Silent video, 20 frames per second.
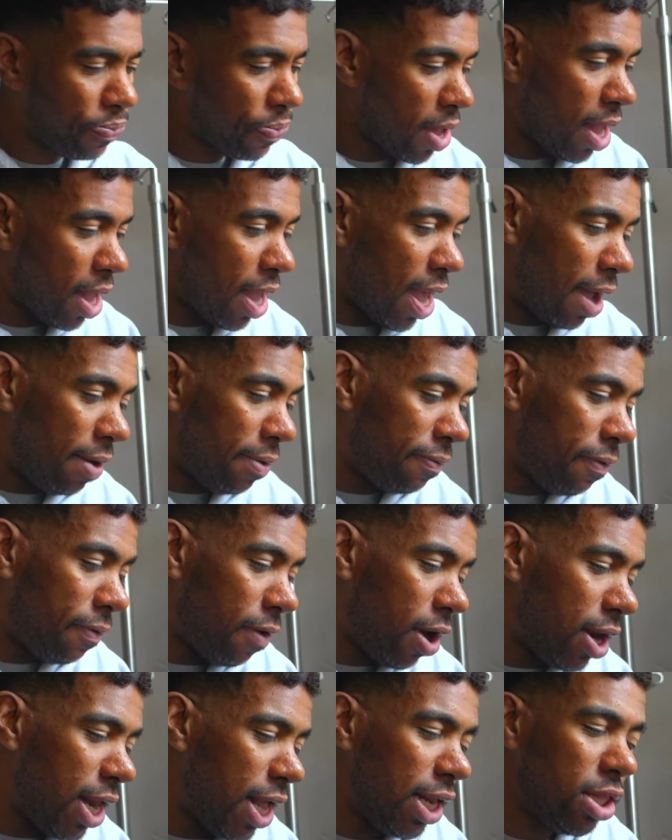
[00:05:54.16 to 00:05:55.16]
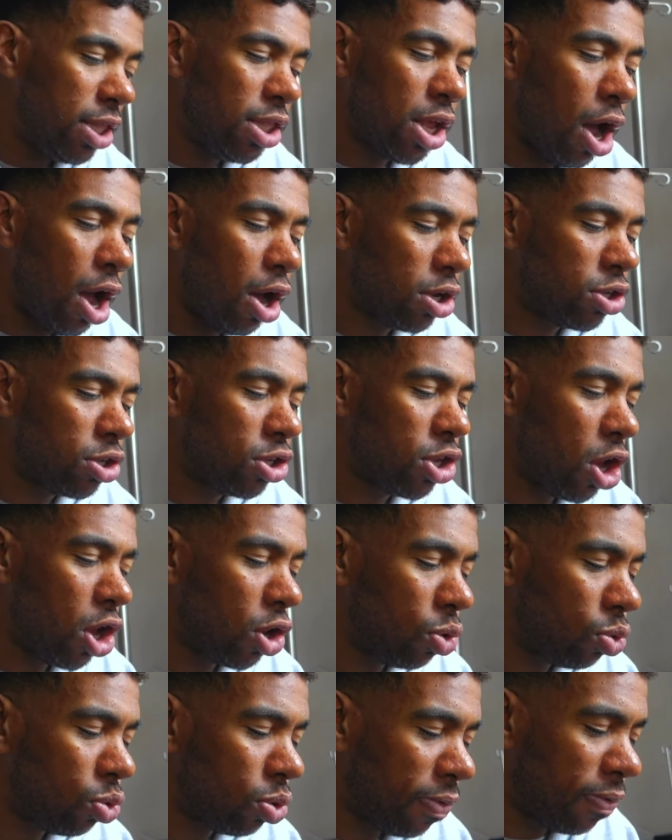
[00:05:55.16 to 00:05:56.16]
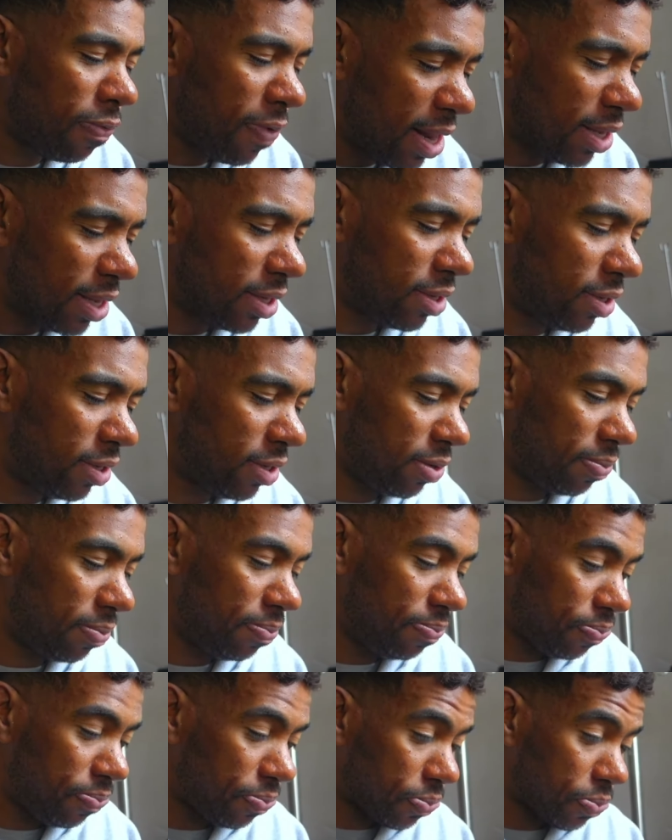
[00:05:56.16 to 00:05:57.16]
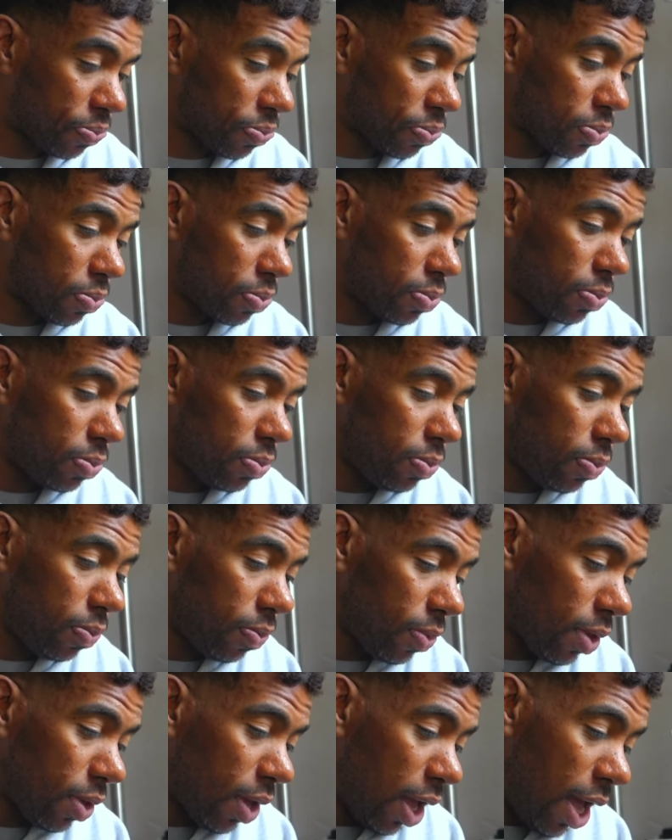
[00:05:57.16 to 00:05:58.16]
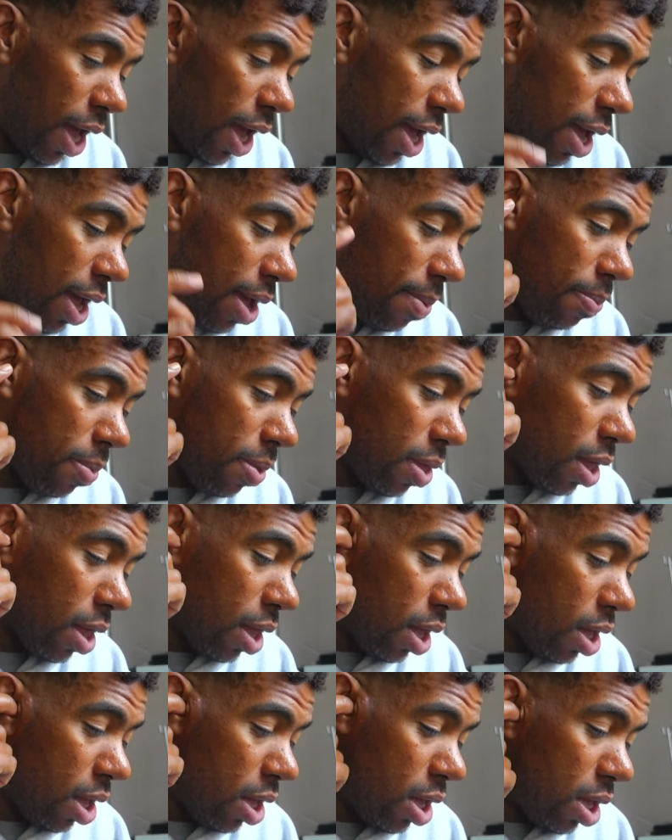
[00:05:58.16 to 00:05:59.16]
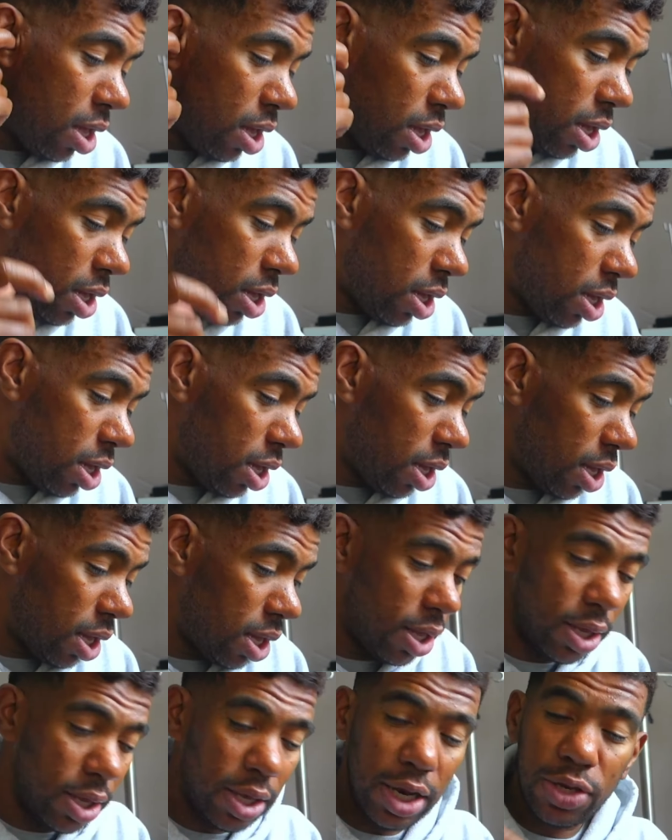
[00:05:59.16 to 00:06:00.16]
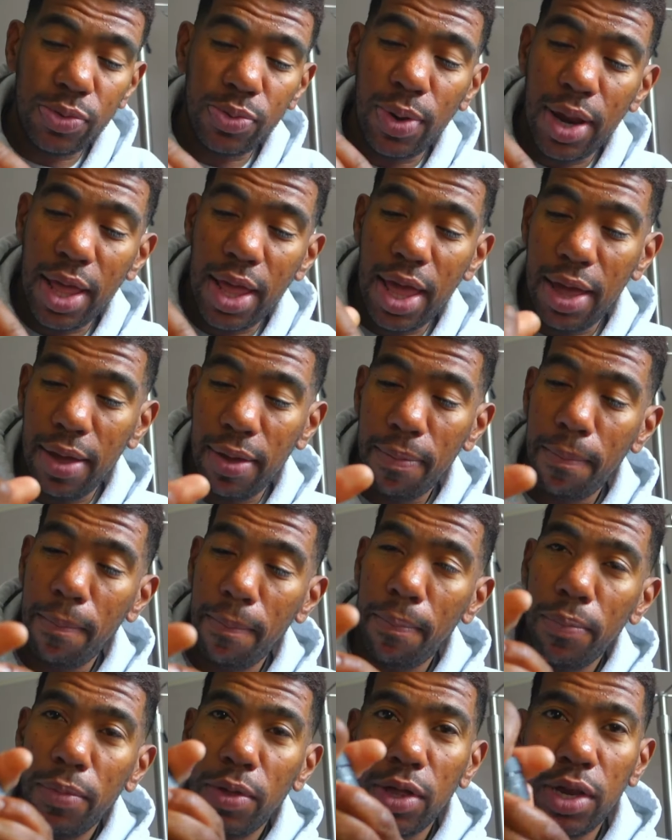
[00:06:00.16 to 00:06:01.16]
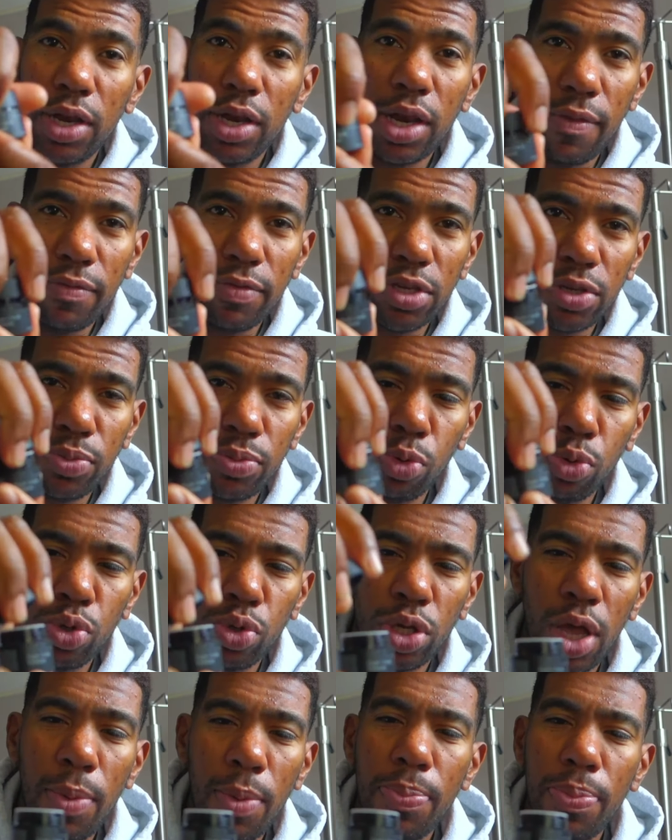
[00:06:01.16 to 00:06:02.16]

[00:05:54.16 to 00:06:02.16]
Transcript: And finally, Dark Circle Defense. Um, this one here, another small tub.